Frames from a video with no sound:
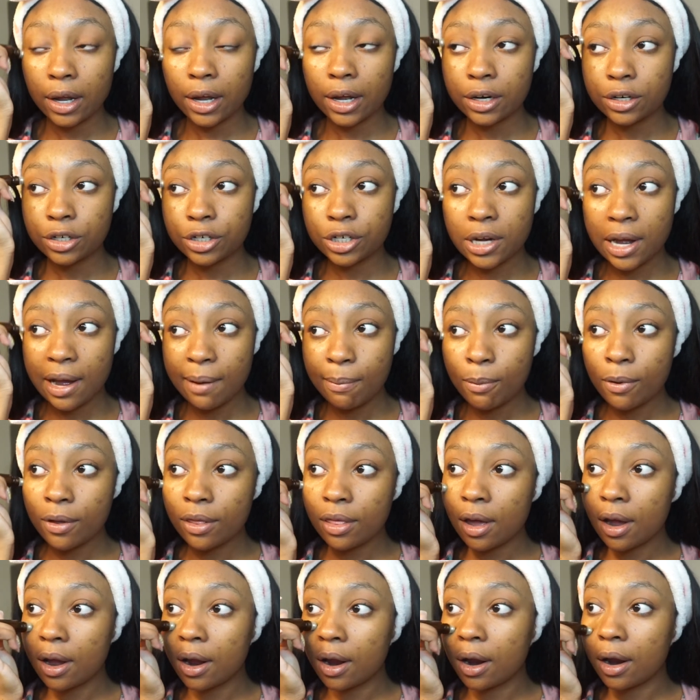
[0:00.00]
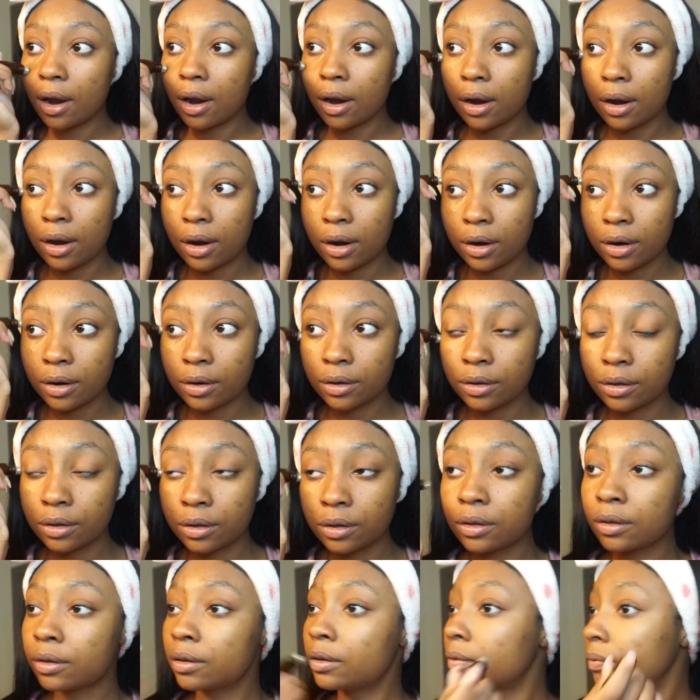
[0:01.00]
and shop with her.
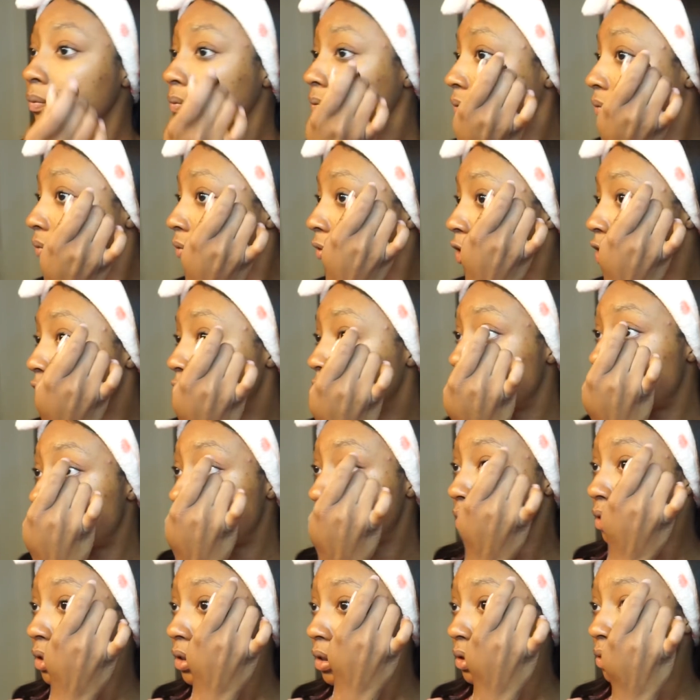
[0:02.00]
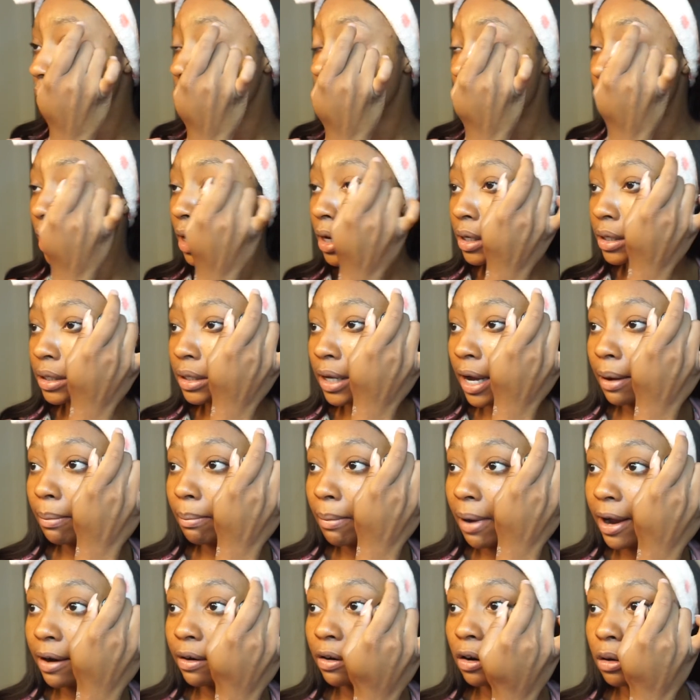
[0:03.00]
She also does like
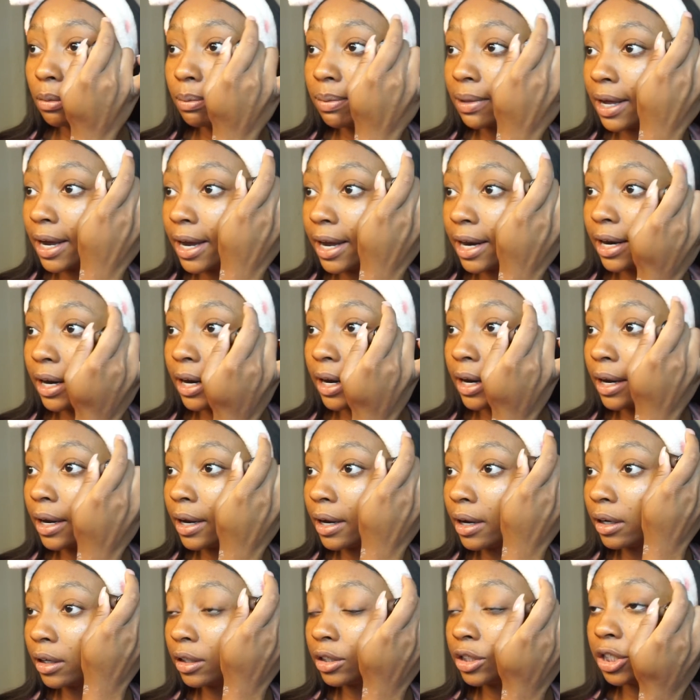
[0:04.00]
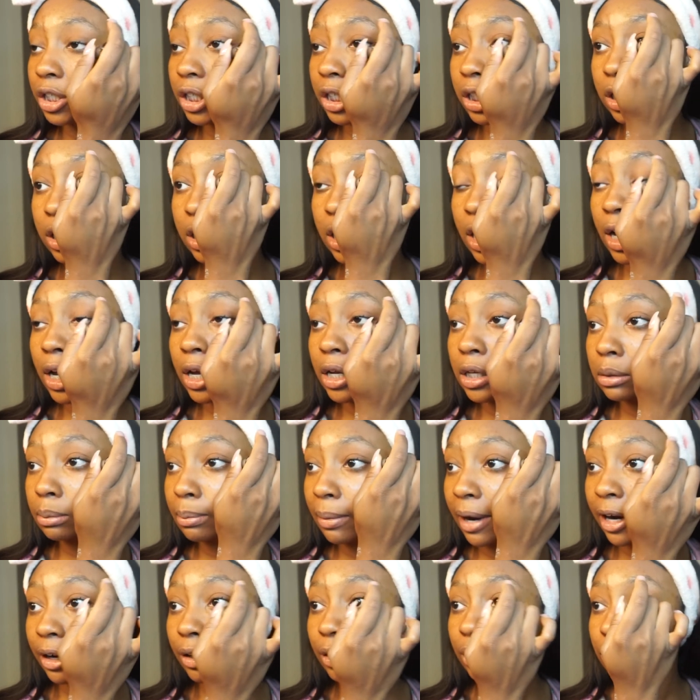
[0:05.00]
microblading, she does
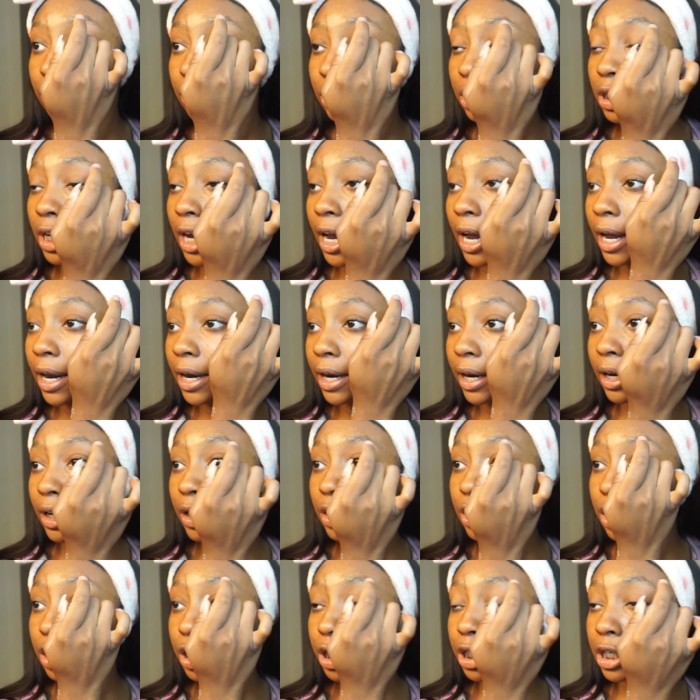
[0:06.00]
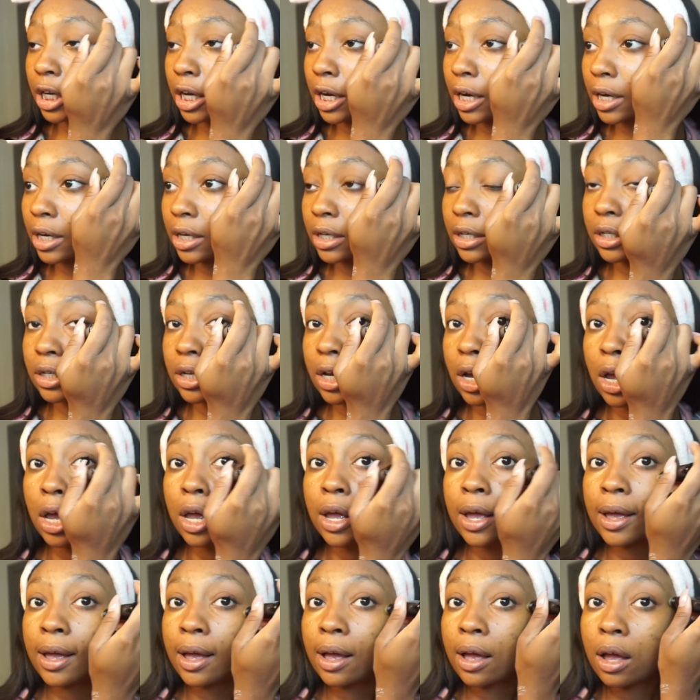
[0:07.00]
micro shading, she does
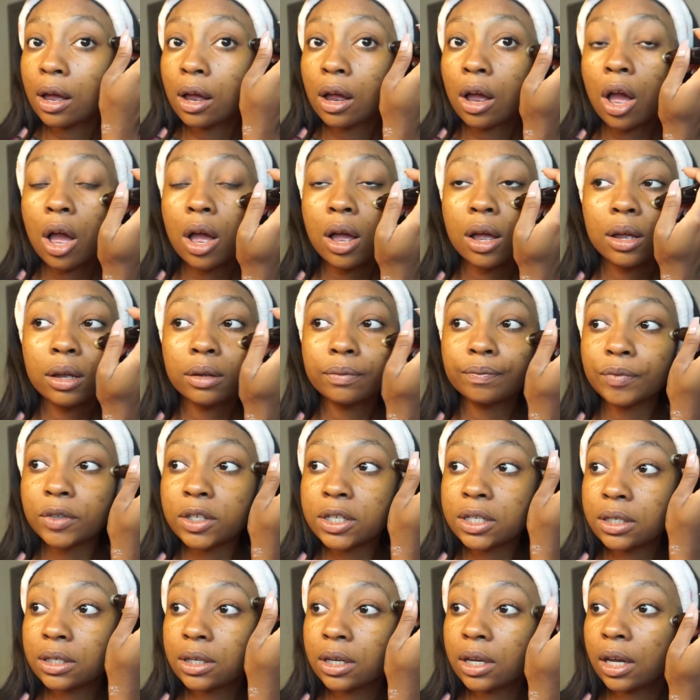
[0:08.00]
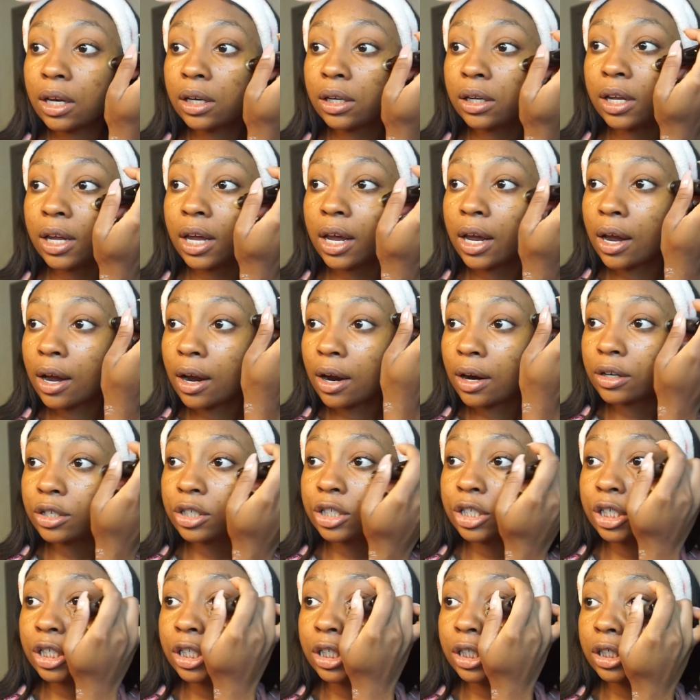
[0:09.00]
skincare,
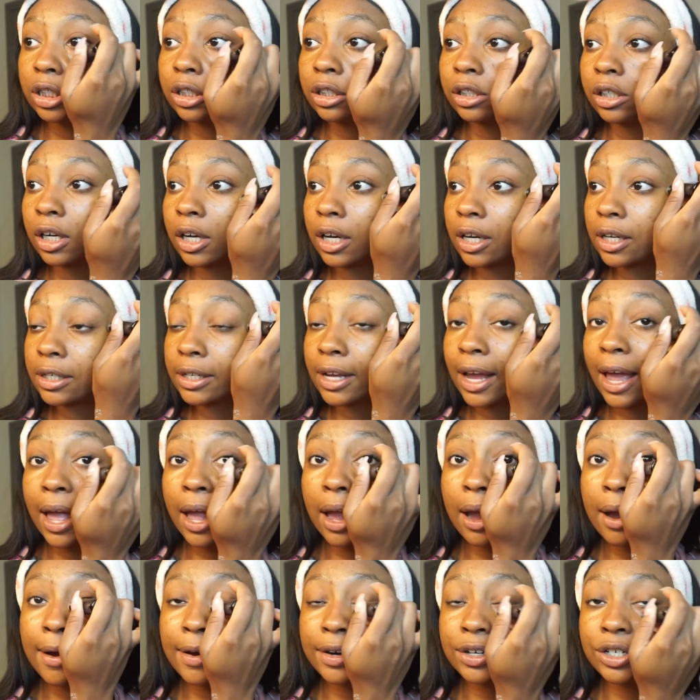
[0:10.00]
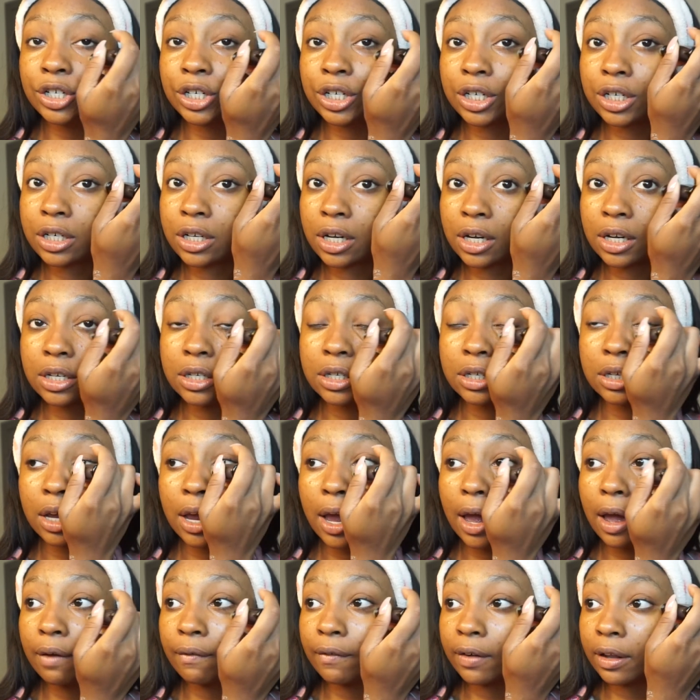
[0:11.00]
she does hair, she does
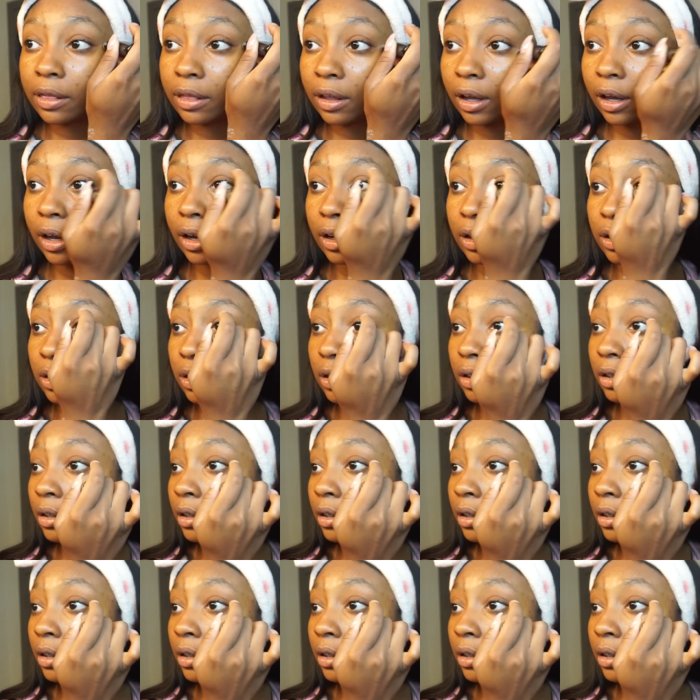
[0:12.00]
everything.